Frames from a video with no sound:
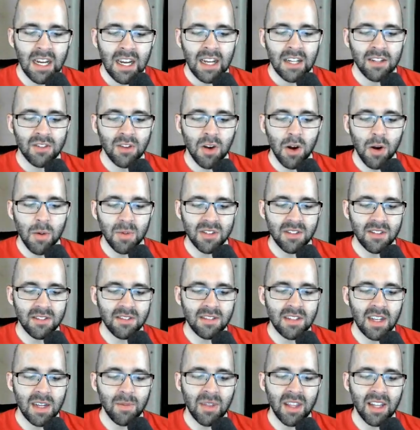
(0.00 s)
It's almost the
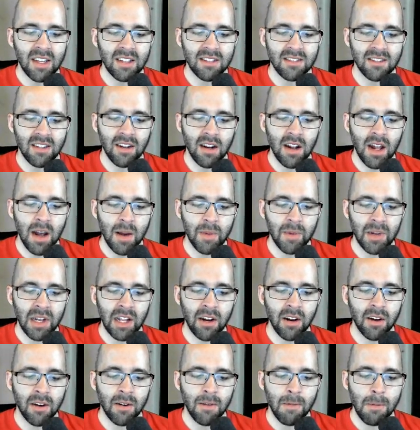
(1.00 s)
same thing as the
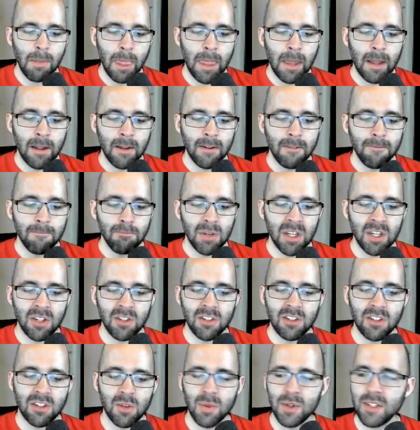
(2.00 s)
denominator, but you
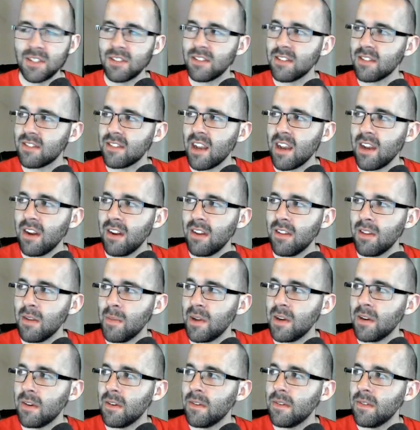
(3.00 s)
just switch the sign in the
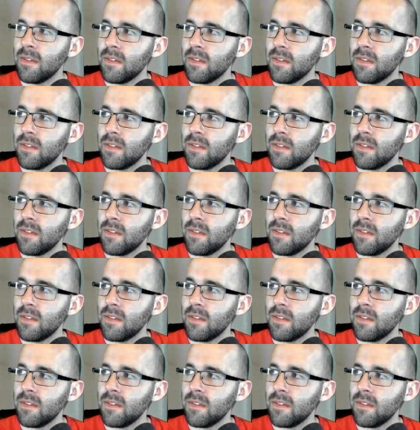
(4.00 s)
middle.